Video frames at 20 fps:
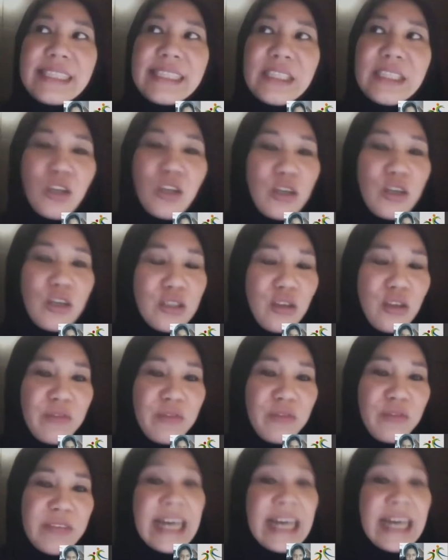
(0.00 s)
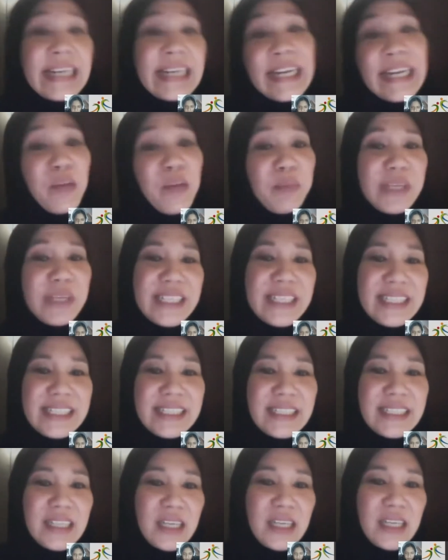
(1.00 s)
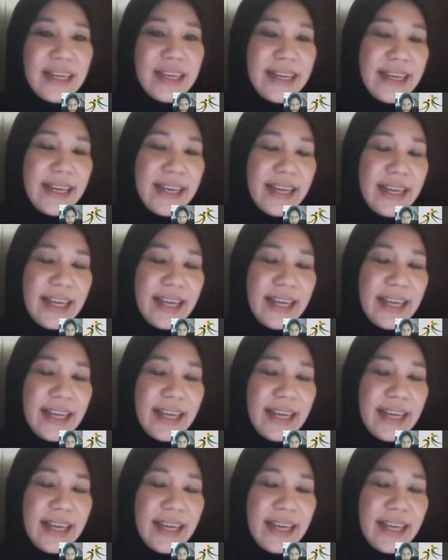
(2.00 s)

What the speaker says: source of their unhappiness. Mm-hmm.